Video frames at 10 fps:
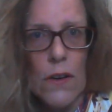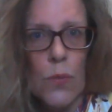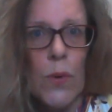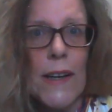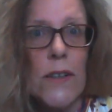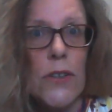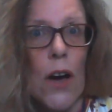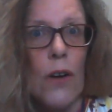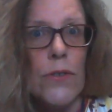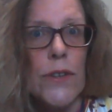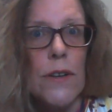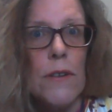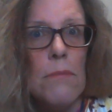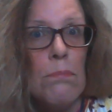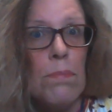we don't
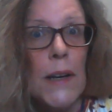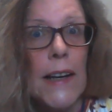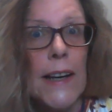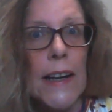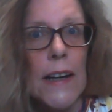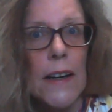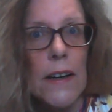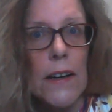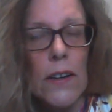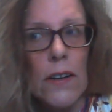blink.